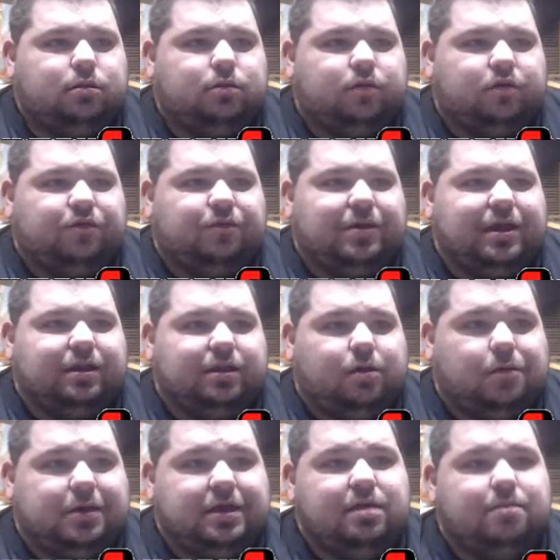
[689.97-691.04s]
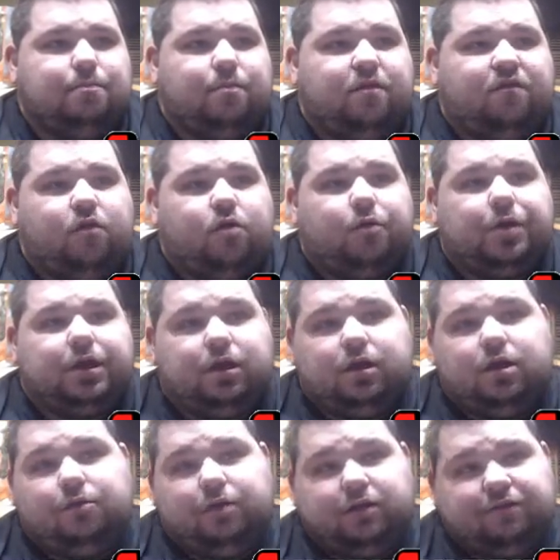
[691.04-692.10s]
Which we gotta go get before we can
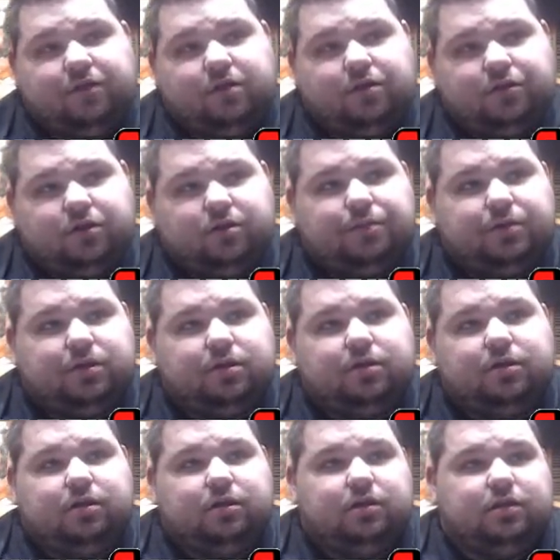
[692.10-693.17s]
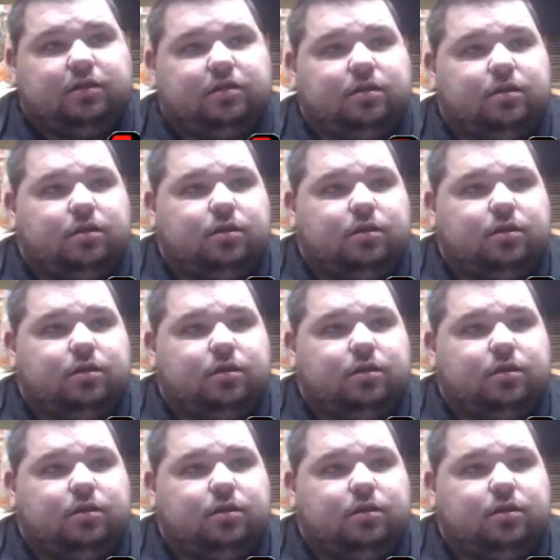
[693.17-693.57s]
go any further, because